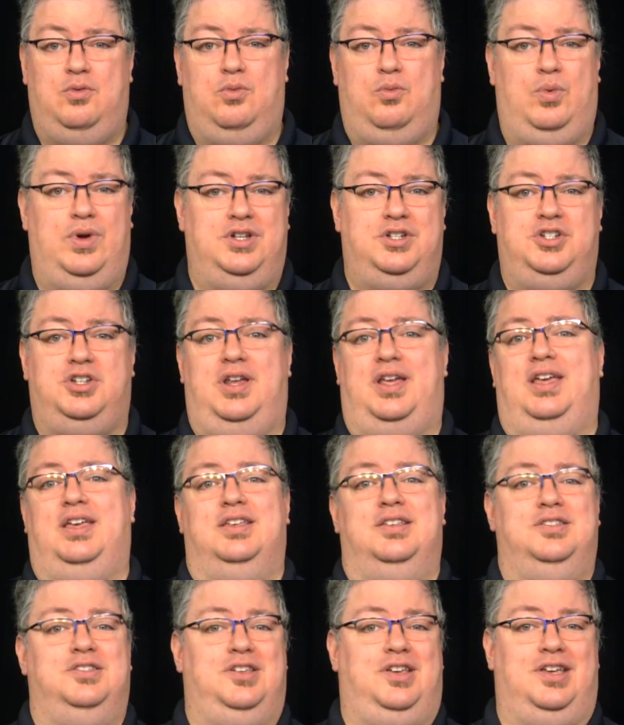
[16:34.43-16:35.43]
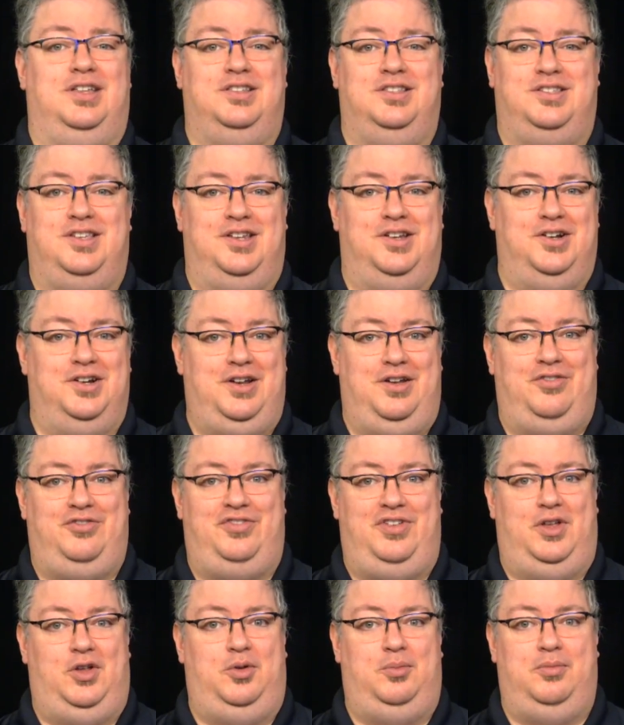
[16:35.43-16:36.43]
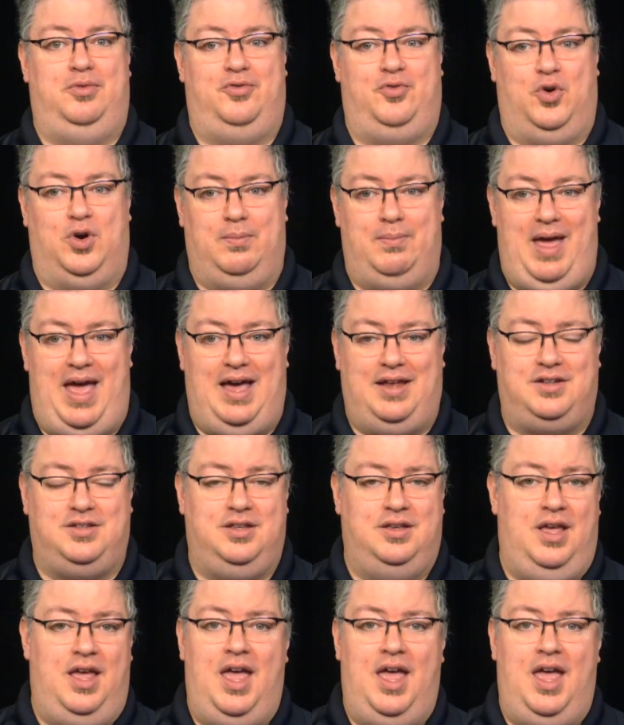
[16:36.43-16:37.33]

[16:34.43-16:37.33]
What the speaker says: which is considered a film format.